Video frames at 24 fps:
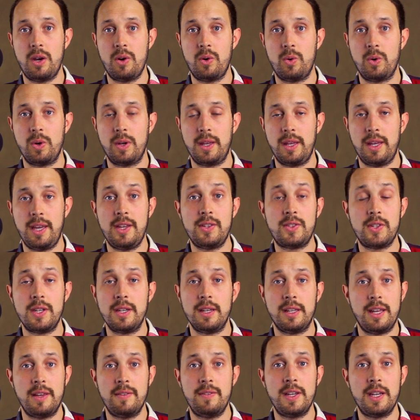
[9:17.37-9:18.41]
O
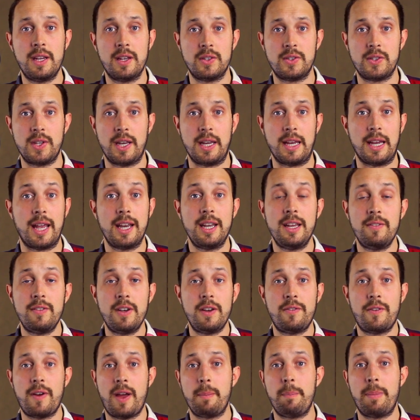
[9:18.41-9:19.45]
isn't giving us any. And even
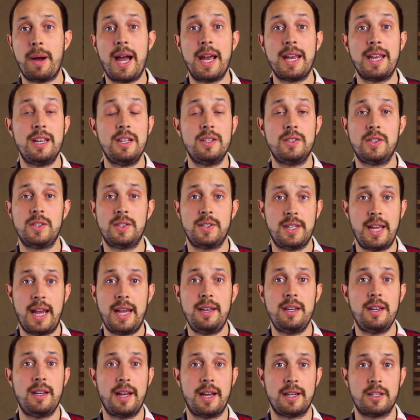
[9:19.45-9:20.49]
if I buy his
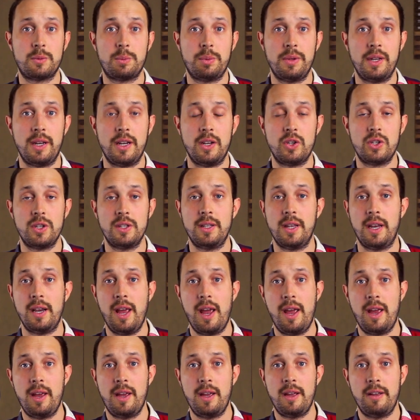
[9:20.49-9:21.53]
stated explanation that
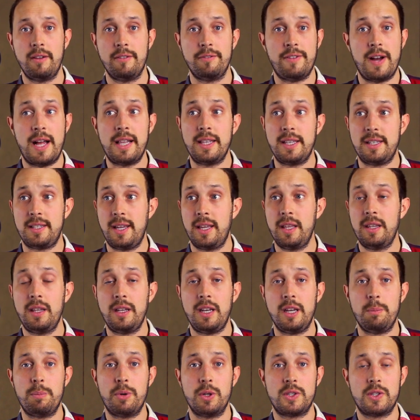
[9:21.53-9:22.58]

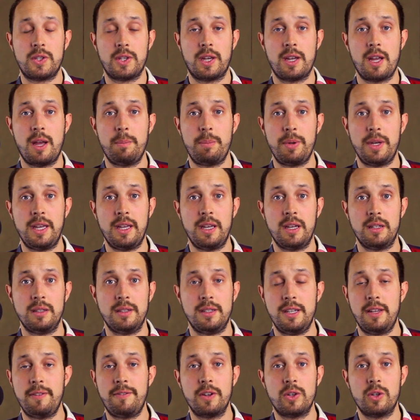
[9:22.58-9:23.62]
volatility puts the company in a
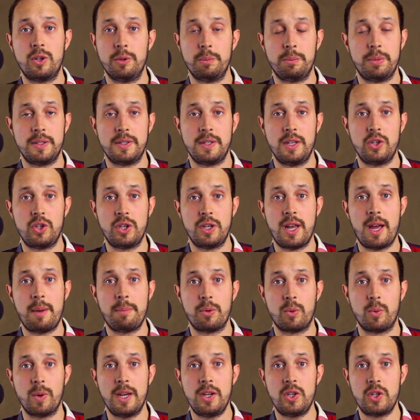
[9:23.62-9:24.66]
difficult position
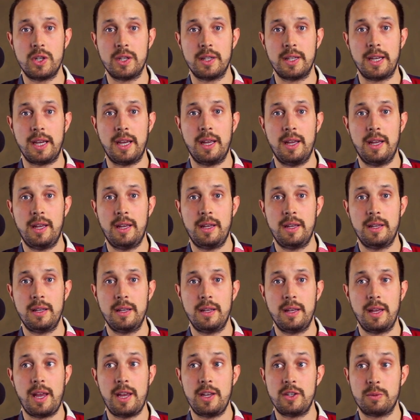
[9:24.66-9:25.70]
operationally,
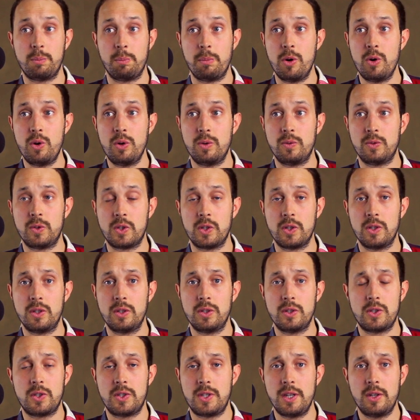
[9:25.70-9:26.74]
his moves
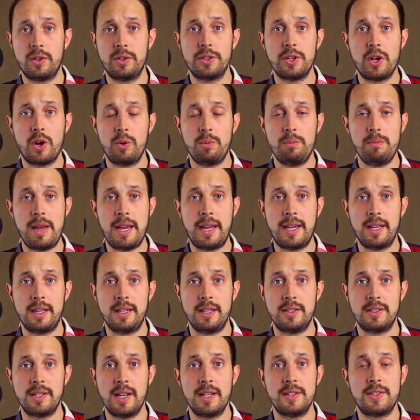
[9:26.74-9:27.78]
still don't make
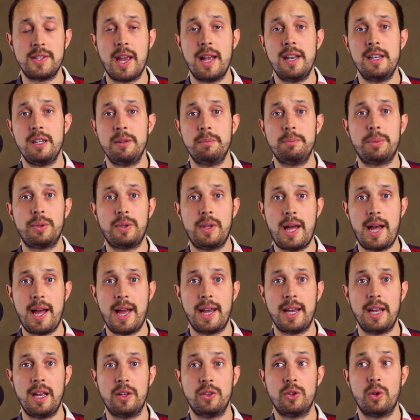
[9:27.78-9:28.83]
any sense and
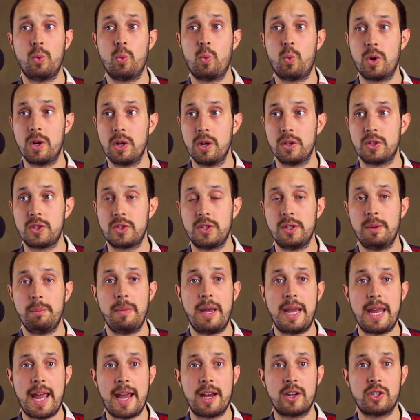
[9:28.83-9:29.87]
imply the worst
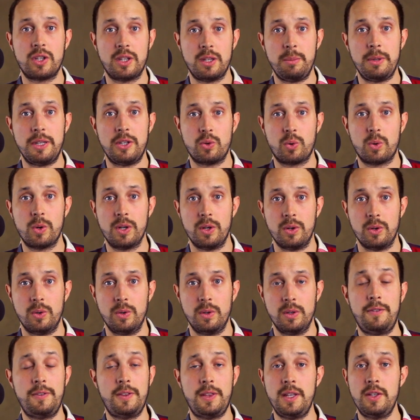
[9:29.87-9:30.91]
may actually be true.
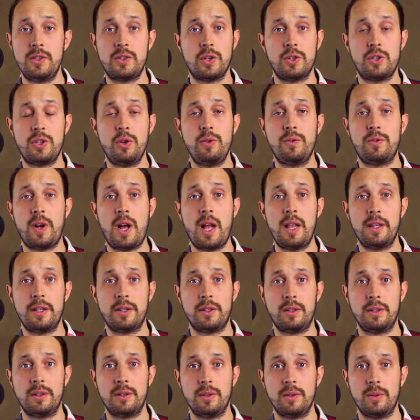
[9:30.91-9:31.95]
If things are too
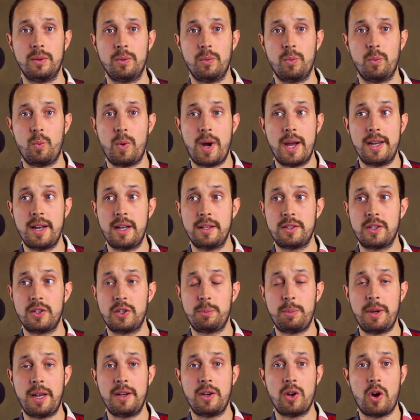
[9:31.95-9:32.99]
volatile, why not
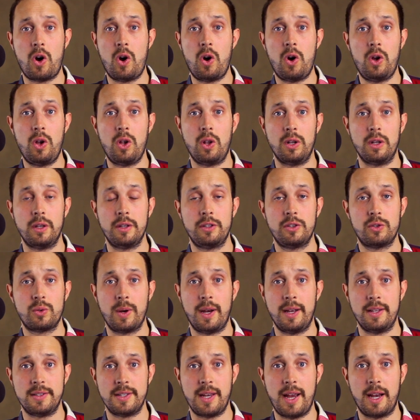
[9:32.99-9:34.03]
suspend all
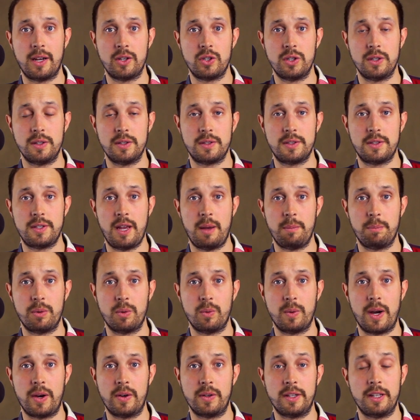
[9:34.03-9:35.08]
transactions
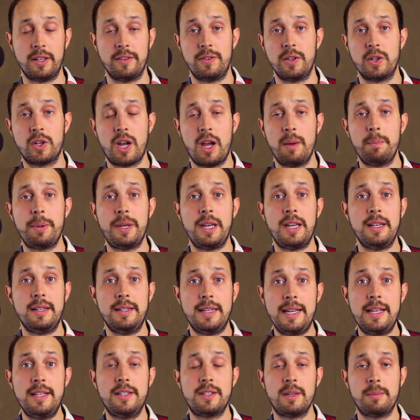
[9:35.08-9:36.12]
temporarily? If your company
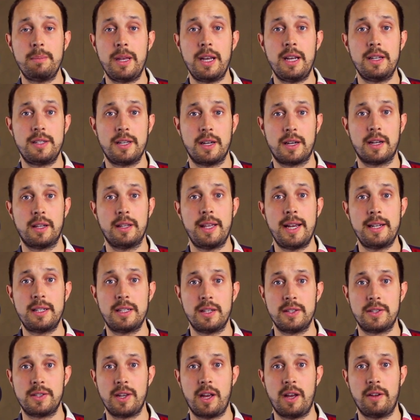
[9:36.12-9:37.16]
needs a minute to collect
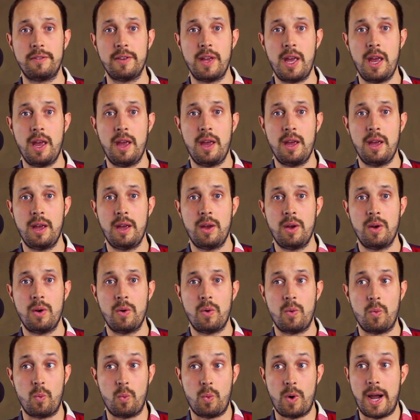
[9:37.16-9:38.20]
itself,
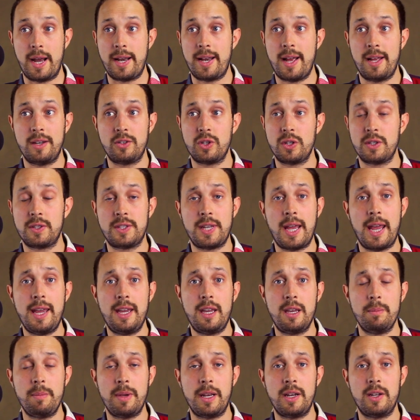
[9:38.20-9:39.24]
why not just
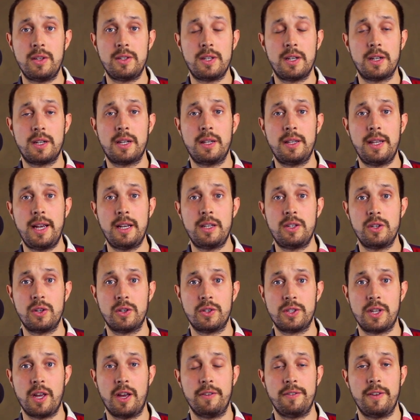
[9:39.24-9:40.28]
take a minute to collect
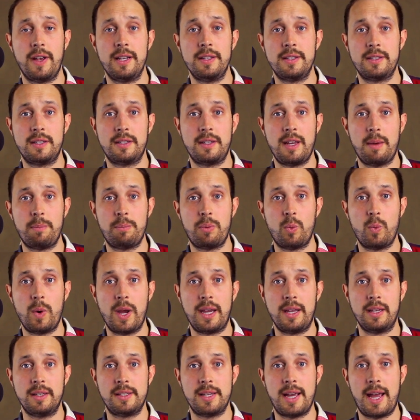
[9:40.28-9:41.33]
yourself and step
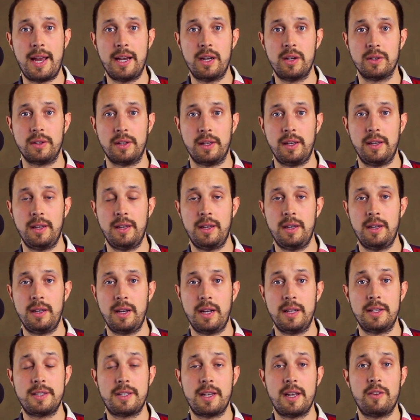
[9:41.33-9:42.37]
away entirely,
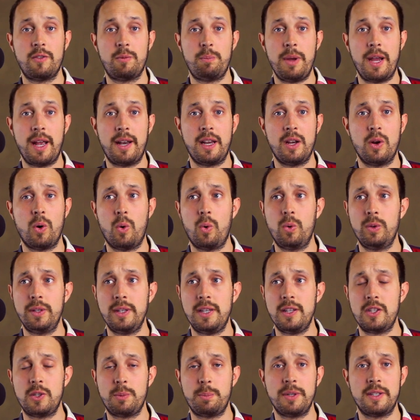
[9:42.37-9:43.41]
instead of banning
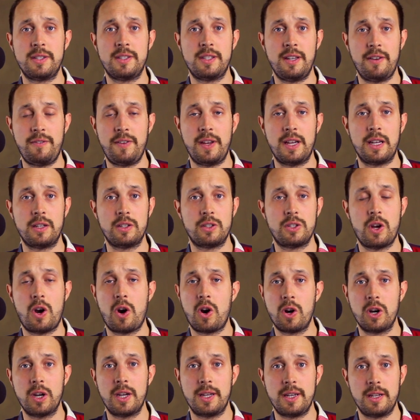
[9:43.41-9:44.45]
only specific
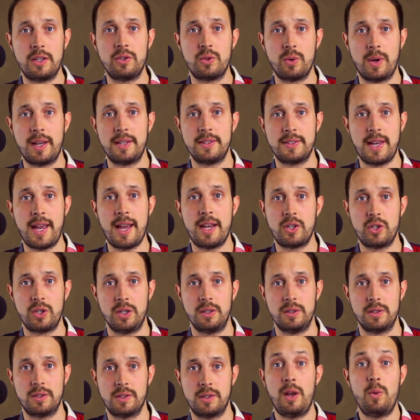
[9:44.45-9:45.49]
targeted
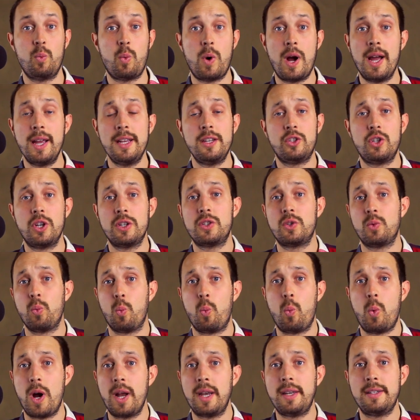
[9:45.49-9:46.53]
transactions? And why just
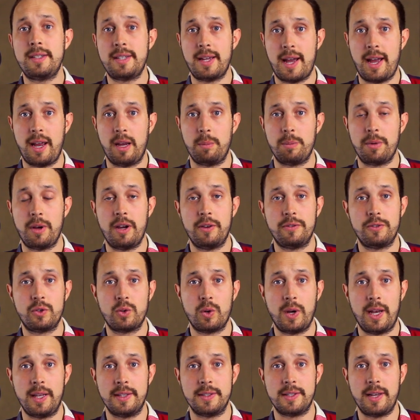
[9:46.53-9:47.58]
one type of
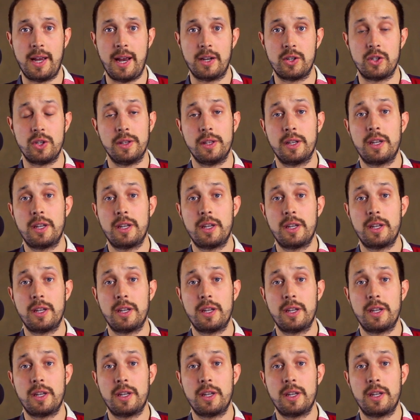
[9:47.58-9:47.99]
transaction?